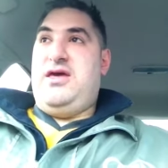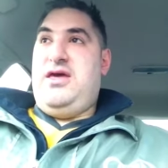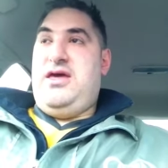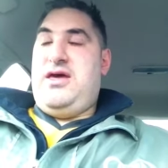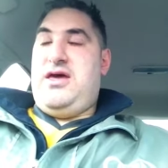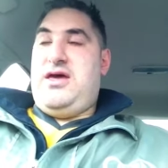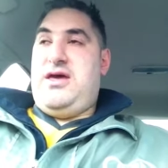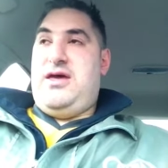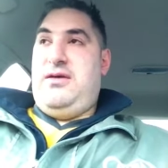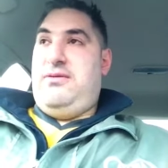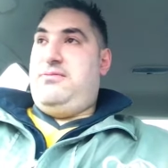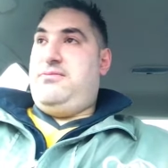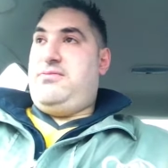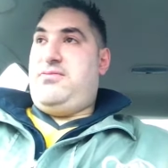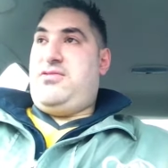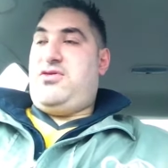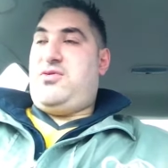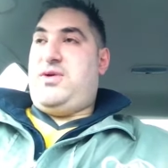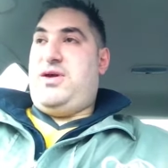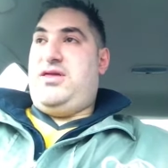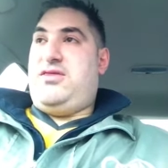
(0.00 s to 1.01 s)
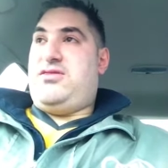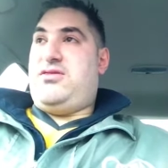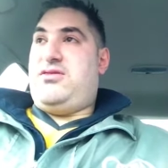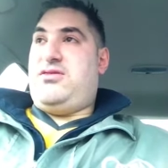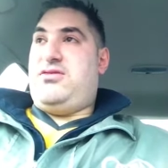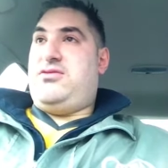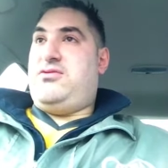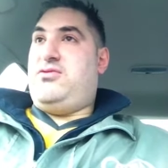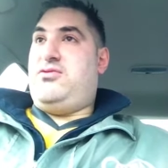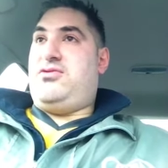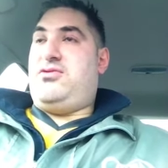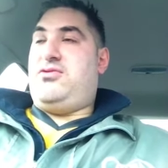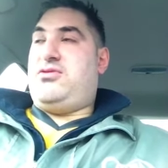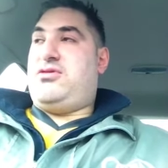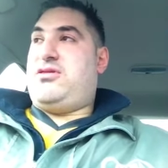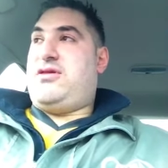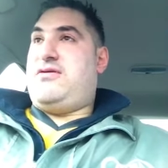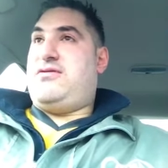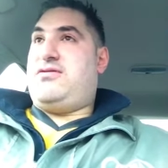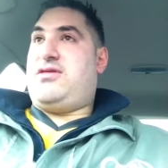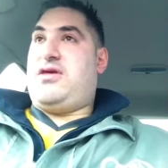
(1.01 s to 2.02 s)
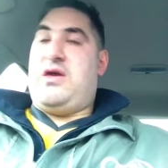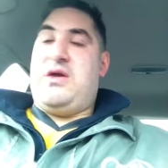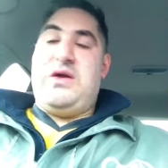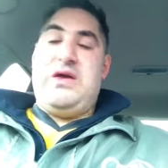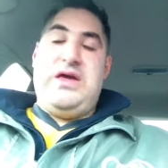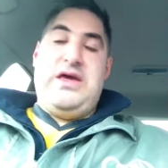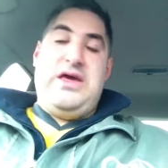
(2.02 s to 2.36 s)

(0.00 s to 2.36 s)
um, sweets and all sorts of stuff. So,